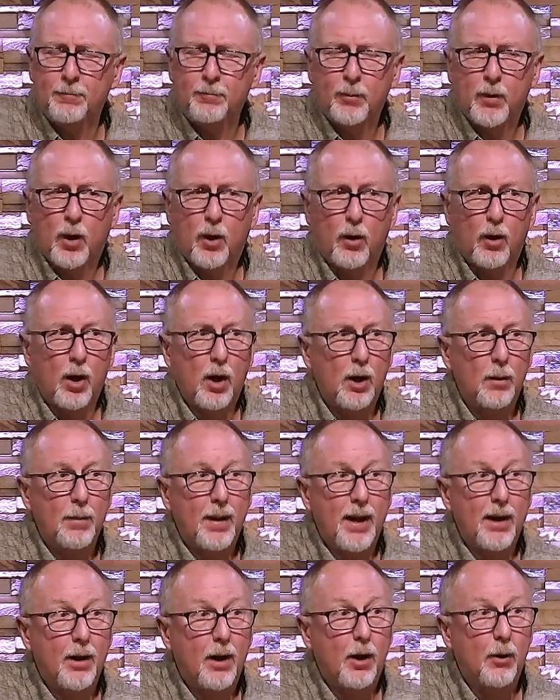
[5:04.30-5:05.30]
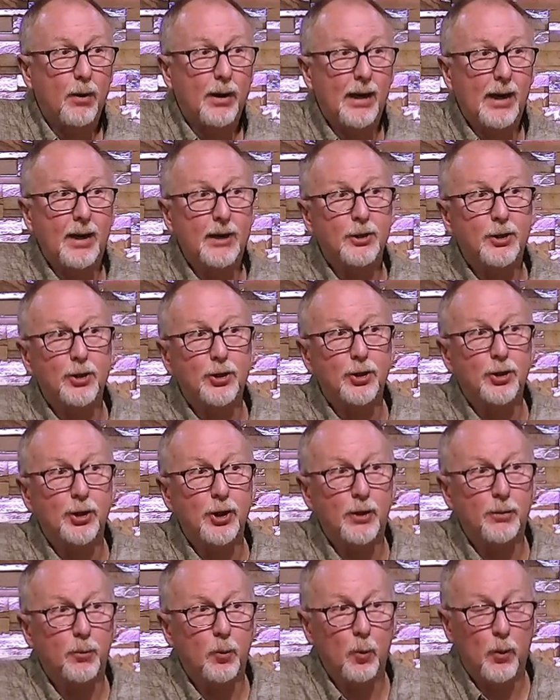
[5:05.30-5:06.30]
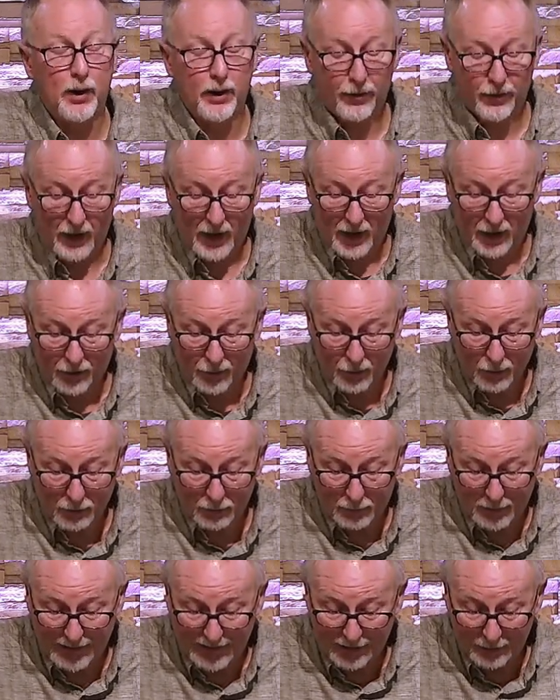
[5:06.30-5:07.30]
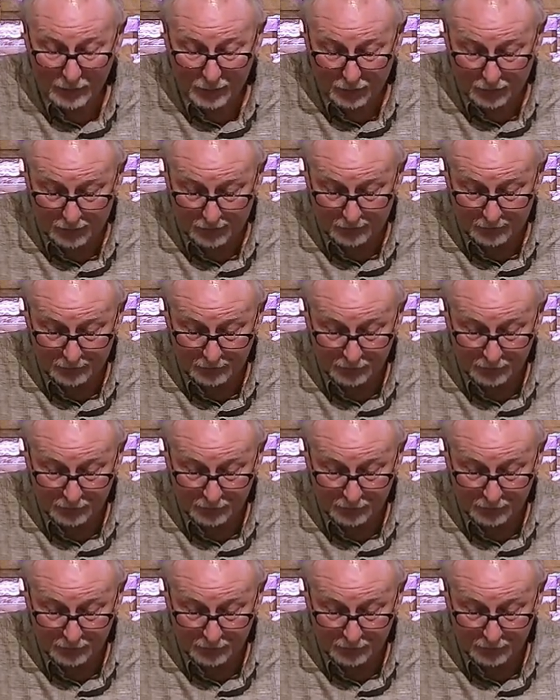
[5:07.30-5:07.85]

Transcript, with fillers: are all about our relationship with other people.